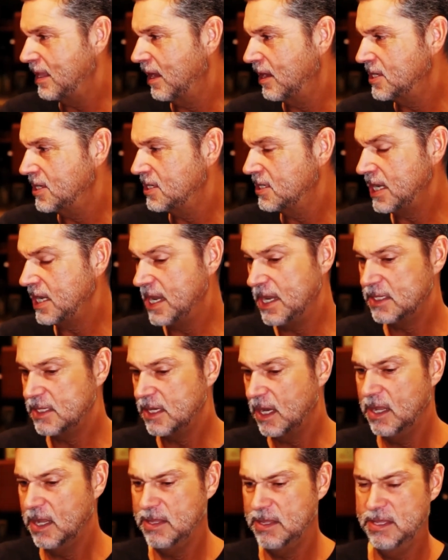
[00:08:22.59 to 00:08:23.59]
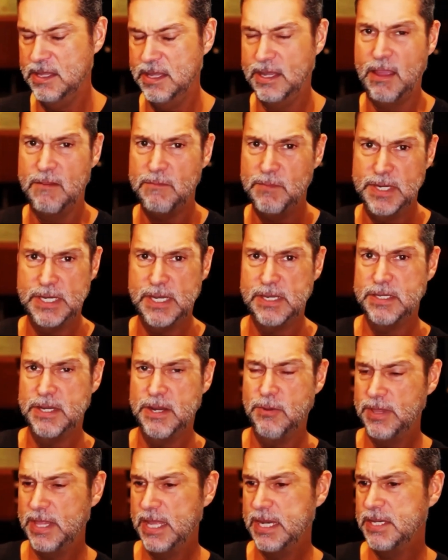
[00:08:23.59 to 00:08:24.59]
that I see, is like the government doesn't
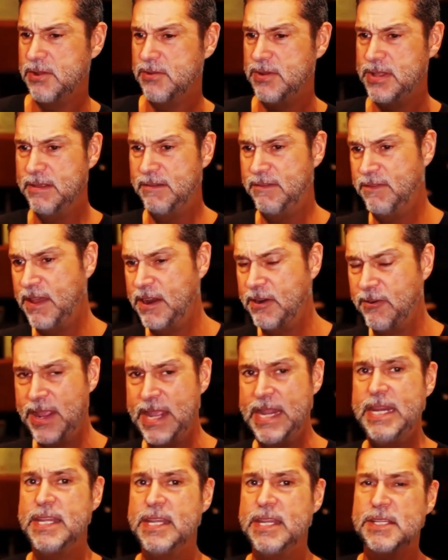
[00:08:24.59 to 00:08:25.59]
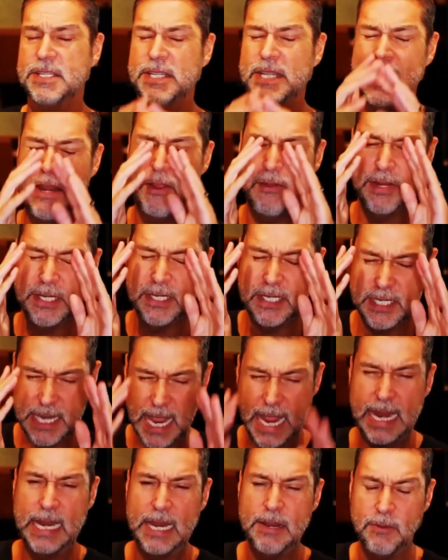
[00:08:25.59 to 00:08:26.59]
know what they're doing, the Fed are idiots. They know
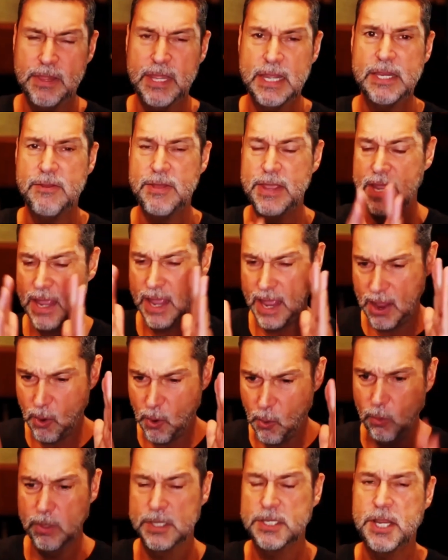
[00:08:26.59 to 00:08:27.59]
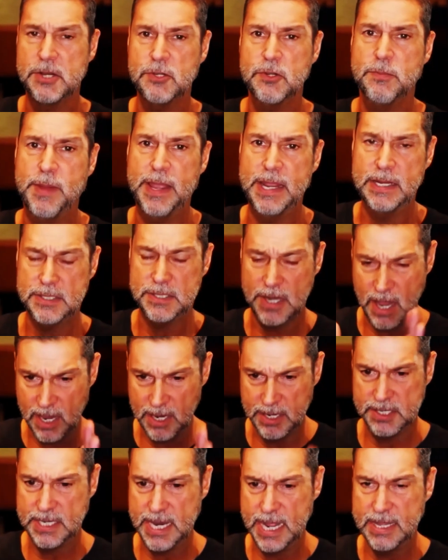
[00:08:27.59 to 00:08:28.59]
exactly what they're doing. All the central banks
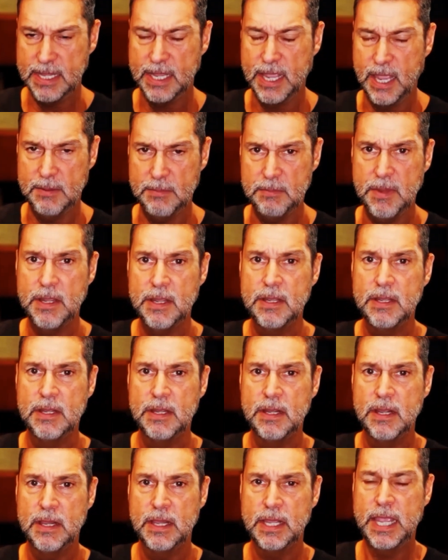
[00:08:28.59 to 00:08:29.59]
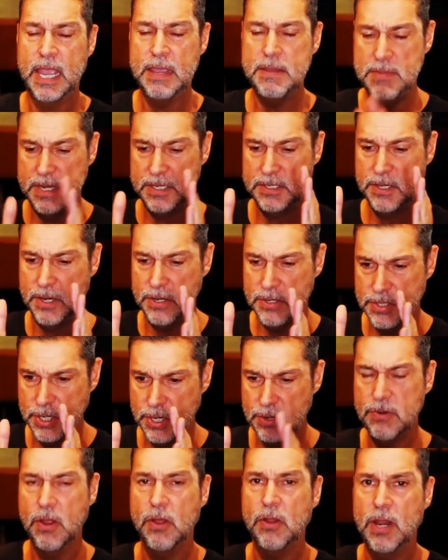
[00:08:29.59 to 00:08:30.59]
understand the game. The game is,
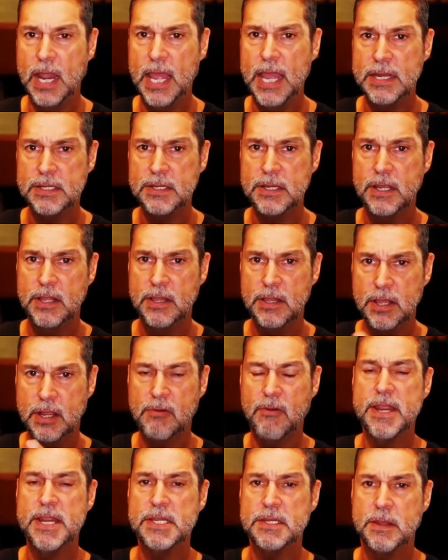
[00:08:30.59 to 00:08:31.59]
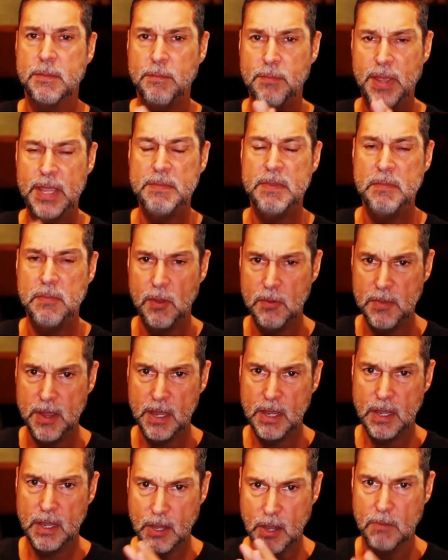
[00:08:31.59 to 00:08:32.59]
do not let the great baby boomer
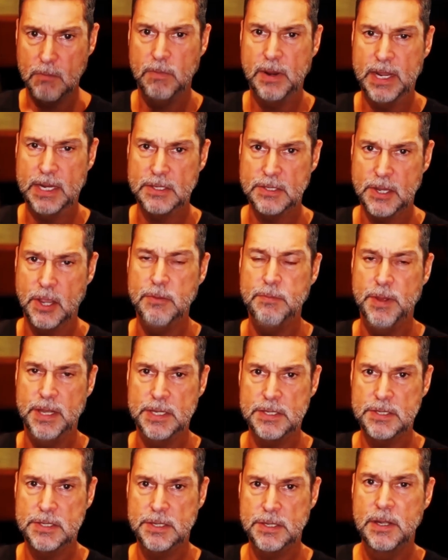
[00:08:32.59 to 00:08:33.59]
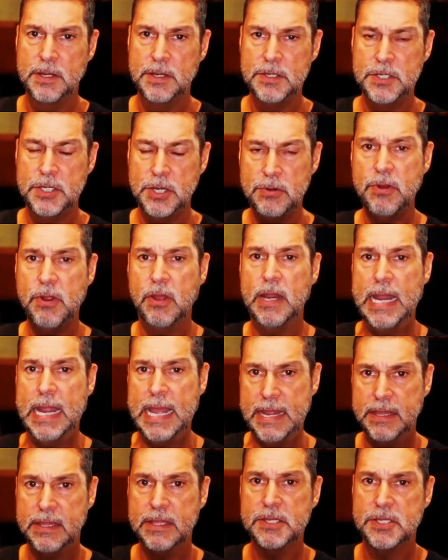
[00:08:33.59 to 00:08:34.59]
complex go bust. Do not
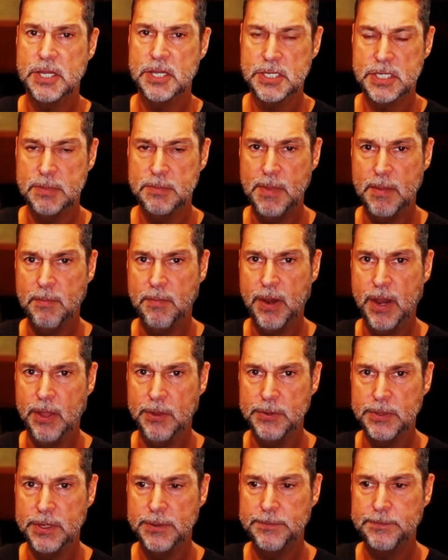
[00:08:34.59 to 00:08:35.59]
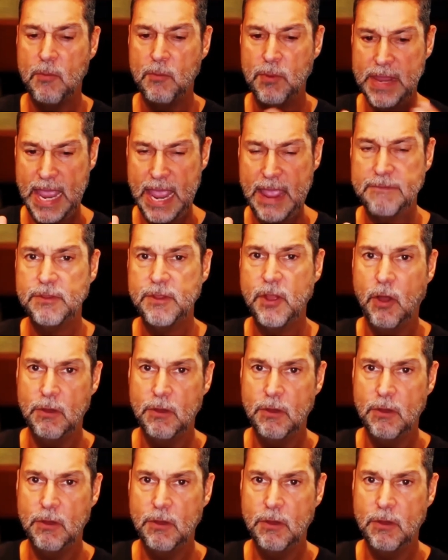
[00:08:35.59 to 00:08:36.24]
let the system implode. We have to